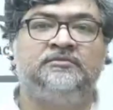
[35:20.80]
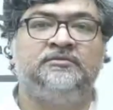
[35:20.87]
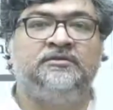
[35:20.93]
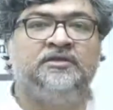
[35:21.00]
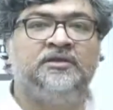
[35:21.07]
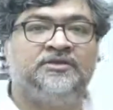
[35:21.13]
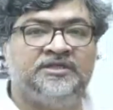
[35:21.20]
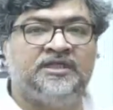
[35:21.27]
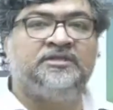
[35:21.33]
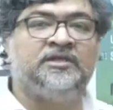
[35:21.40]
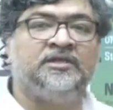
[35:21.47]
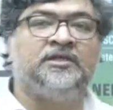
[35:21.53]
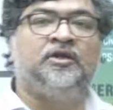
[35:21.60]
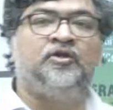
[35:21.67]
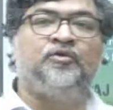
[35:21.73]
Central
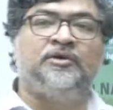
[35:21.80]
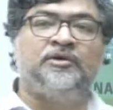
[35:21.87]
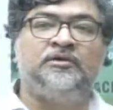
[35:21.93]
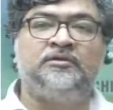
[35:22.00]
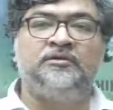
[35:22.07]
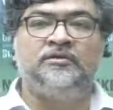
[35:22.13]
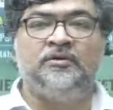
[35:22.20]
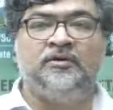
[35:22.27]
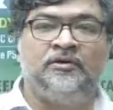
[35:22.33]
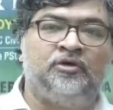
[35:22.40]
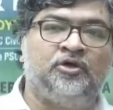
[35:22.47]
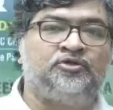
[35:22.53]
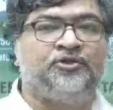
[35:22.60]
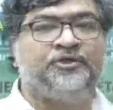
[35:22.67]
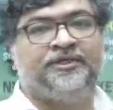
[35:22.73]
Groundwater
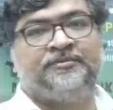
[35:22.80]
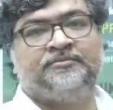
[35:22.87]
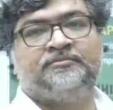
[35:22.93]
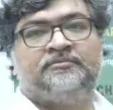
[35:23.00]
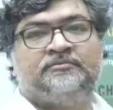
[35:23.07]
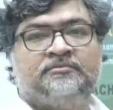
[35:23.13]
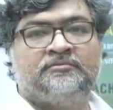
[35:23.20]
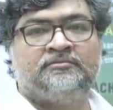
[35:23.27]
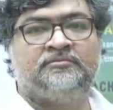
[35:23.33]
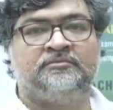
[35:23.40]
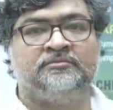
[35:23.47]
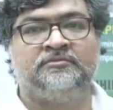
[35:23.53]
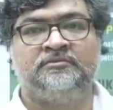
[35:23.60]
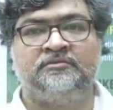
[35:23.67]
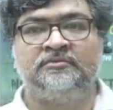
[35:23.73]
Authority.
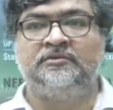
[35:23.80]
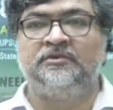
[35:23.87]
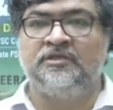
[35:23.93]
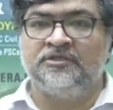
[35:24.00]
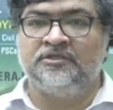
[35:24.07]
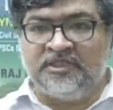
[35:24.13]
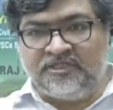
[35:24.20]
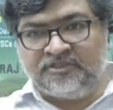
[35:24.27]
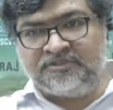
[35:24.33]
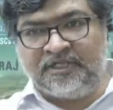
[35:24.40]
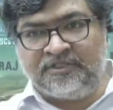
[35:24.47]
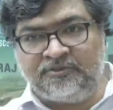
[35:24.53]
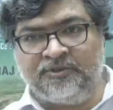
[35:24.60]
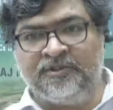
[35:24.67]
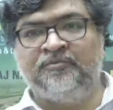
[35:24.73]
Such
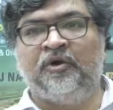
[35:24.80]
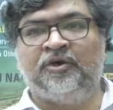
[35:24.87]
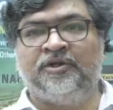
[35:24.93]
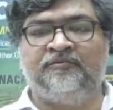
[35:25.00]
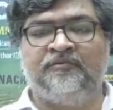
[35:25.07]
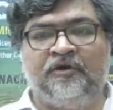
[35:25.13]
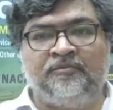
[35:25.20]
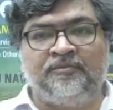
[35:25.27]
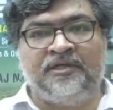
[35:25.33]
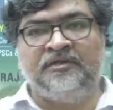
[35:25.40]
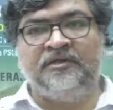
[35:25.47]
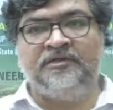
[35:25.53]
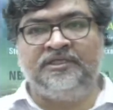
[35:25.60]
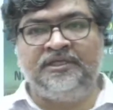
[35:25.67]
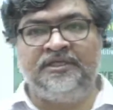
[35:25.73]
statutory body formed under
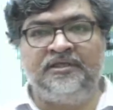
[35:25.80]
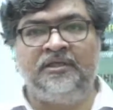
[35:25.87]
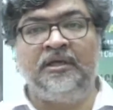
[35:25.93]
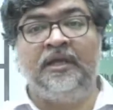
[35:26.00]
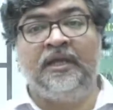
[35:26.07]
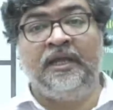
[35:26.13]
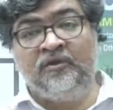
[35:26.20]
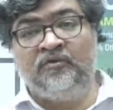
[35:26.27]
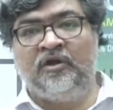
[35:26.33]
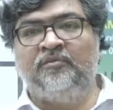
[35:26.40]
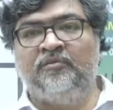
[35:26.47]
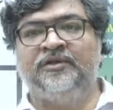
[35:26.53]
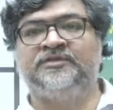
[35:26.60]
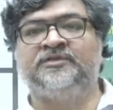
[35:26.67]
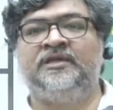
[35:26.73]
the Environment
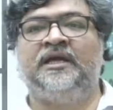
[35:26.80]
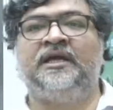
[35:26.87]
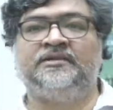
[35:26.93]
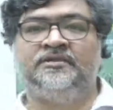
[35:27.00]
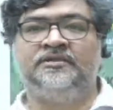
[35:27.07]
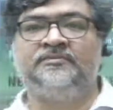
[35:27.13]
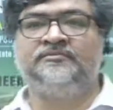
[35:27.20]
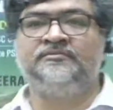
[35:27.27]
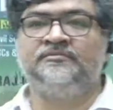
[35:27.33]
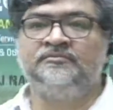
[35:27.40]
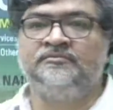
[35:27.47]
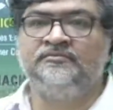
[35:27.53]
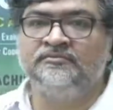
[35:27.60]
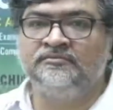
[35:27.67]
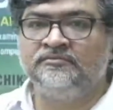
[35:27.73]
Protection Act.
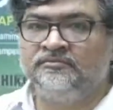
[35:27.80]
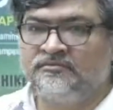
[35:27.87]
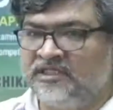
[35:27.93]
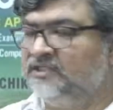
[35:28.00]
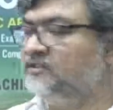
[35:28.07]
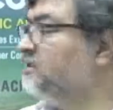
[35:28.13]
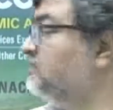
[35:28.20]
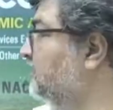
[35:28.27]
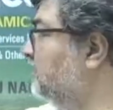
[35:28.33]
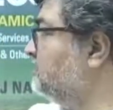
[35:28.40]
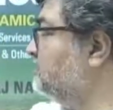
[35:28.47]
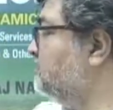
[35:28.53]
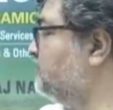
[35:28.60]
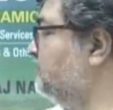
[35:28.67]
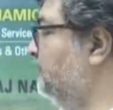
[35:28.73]
The answer
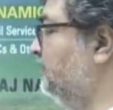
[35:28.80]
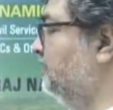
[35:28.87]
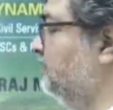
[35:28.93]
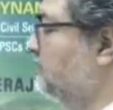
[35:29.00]
is C here.